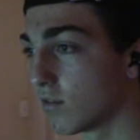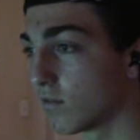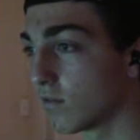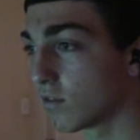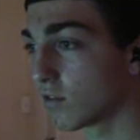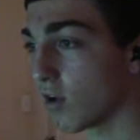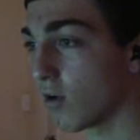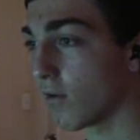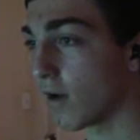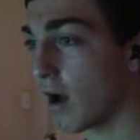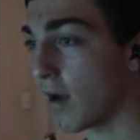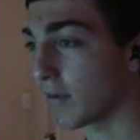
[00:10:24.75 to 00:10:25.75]

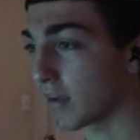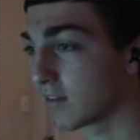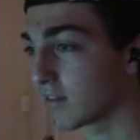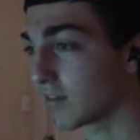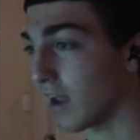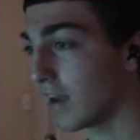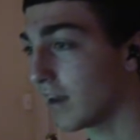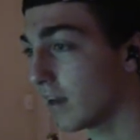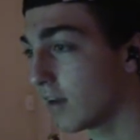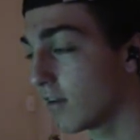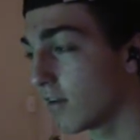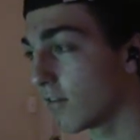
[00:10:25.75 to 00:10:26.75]
So I'm
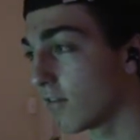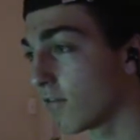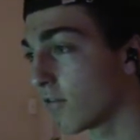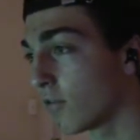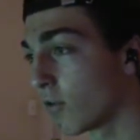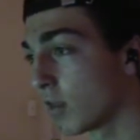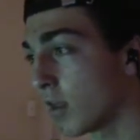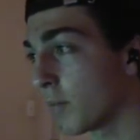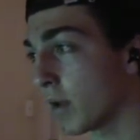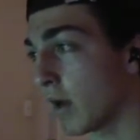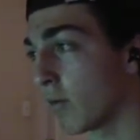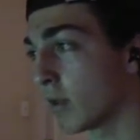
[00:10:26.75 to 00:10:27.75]
excited for them,
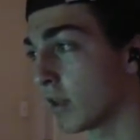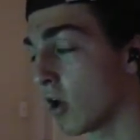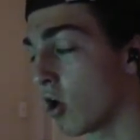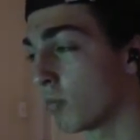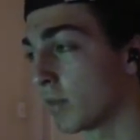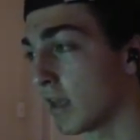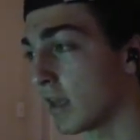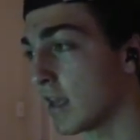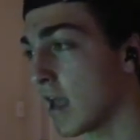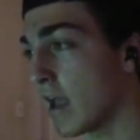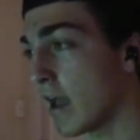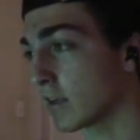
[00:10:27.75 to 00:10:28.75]
but I really hope that
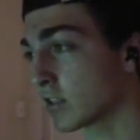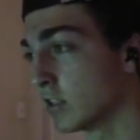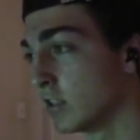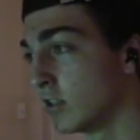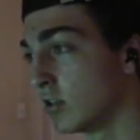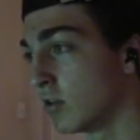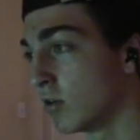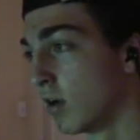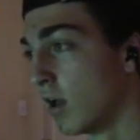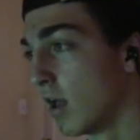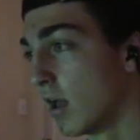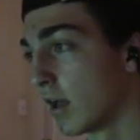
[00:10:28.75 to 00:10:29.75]
EA actually do
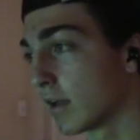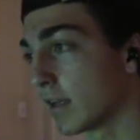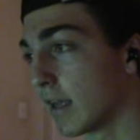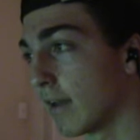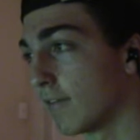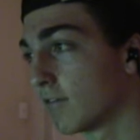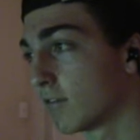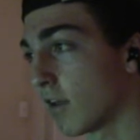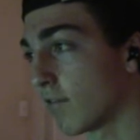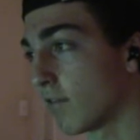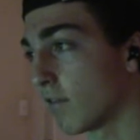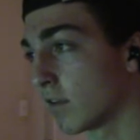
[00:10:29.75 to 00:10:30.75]

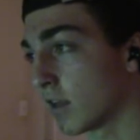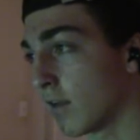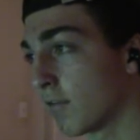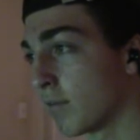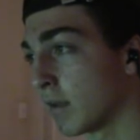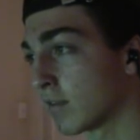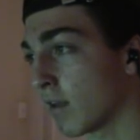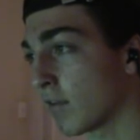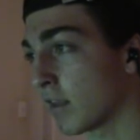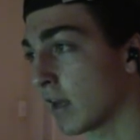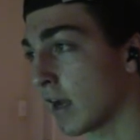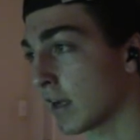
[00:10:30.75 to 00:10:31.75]
give me
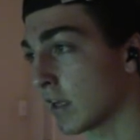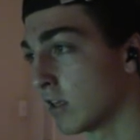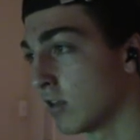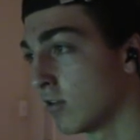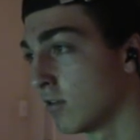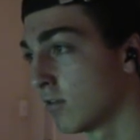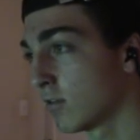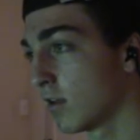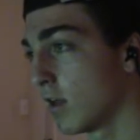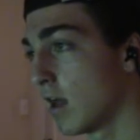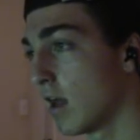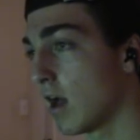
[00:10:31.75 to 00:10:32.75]
something that I can use.
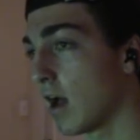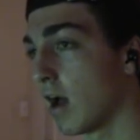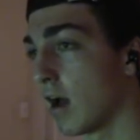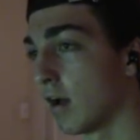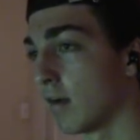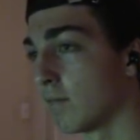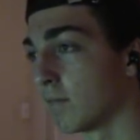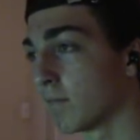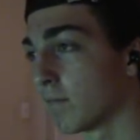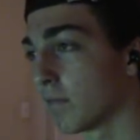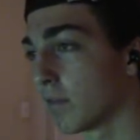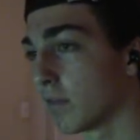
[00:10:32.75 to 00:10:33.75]

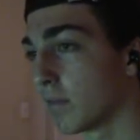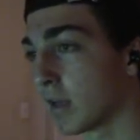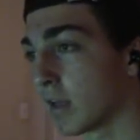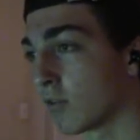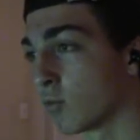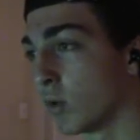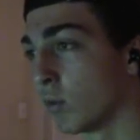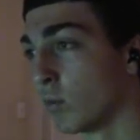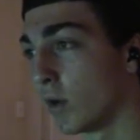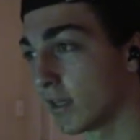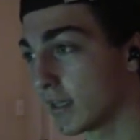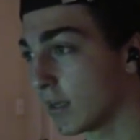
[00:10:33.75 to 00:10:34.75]
Because we
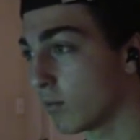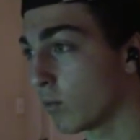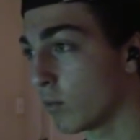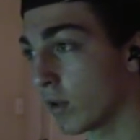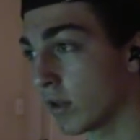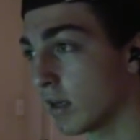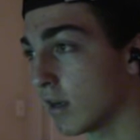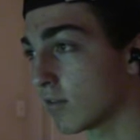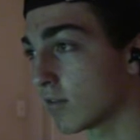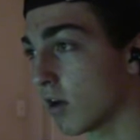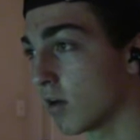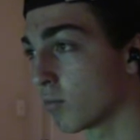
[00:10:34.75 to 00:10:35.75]
really need to
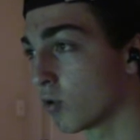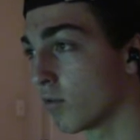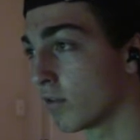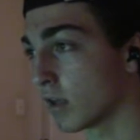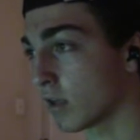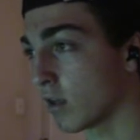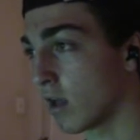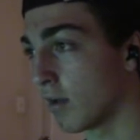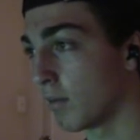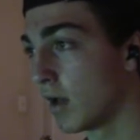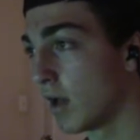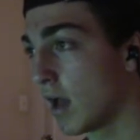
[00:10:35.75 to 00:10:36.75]
start improving the
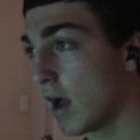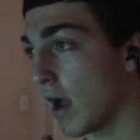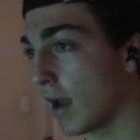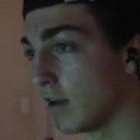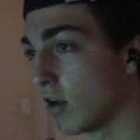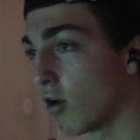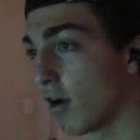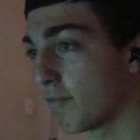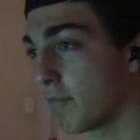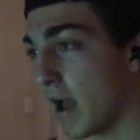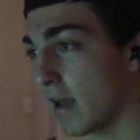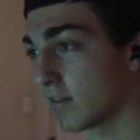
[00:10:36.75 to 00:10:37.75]
club. I know
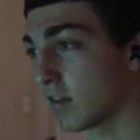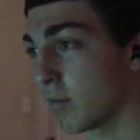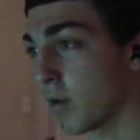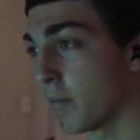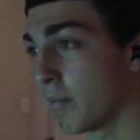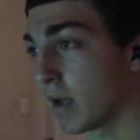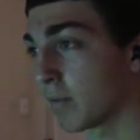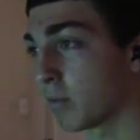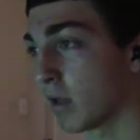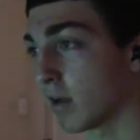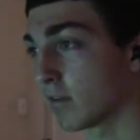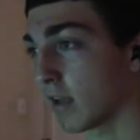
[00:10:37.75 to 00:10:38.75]
I've passed up on big
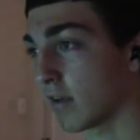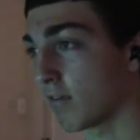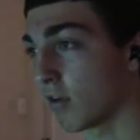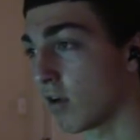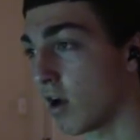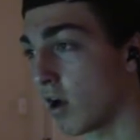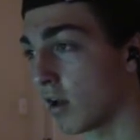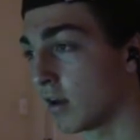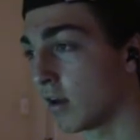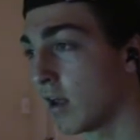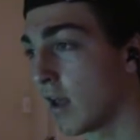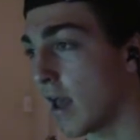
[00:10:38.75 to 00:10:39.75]
players like
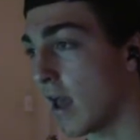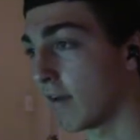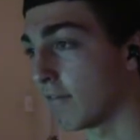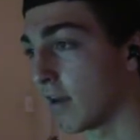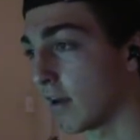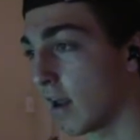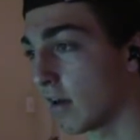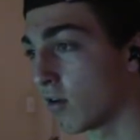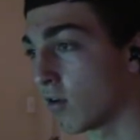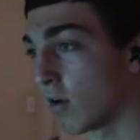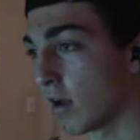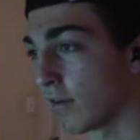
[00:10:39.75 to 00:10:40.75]
Varane and Van
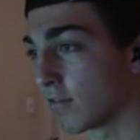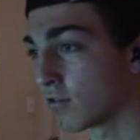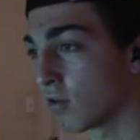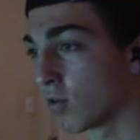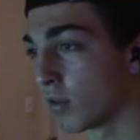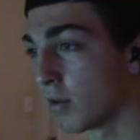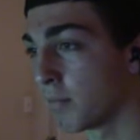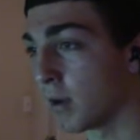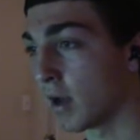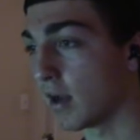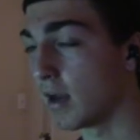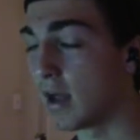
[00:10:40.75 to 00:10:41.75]
Aanholt, and I've sold them,
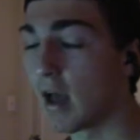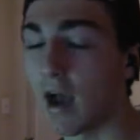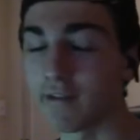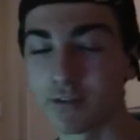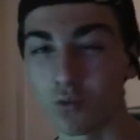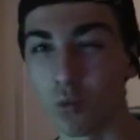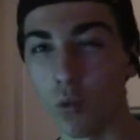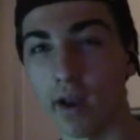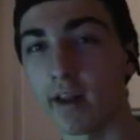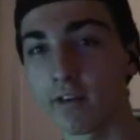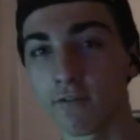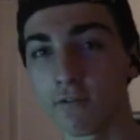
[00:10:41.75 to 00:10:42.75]
but I'm just
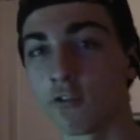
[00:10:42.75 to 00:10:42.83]
waiting for